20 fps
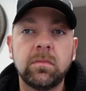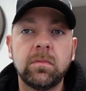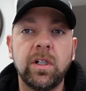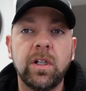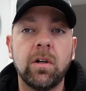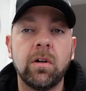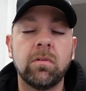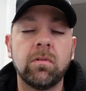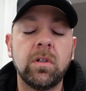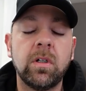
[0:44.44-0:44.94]
you
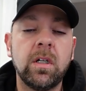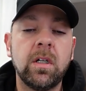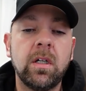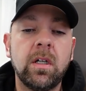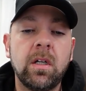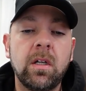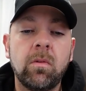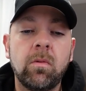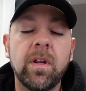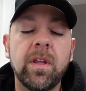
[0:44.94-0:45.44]
know,
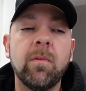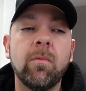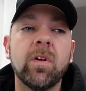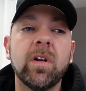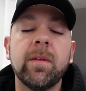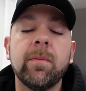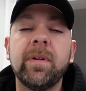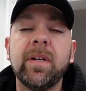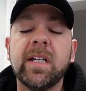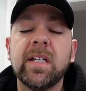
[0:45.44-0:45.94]
one of the,
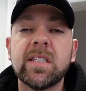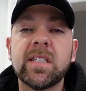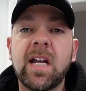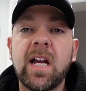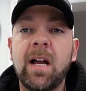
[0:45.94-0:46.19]
one of the biggest